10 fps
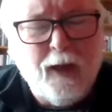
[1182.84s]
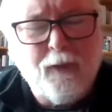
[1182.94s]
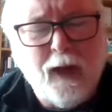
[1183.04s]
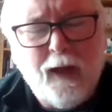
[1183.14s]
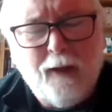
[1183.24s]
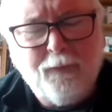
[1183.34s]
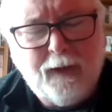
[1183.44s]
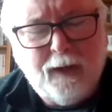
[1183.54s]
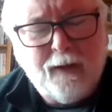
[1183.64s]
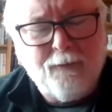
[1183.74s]

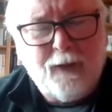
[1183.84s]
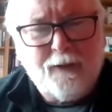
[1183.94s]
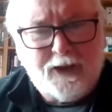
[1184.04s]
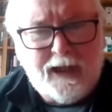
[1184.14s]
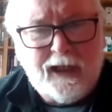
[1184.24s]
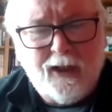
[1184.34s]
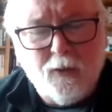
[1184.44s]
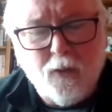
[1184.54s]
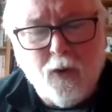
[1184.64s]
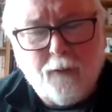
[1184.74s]
a
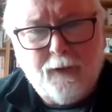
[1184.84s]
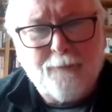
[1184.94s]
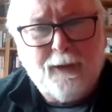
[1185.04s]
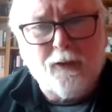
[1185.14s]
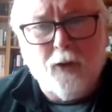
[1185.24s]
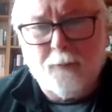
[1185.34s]
CEO of a big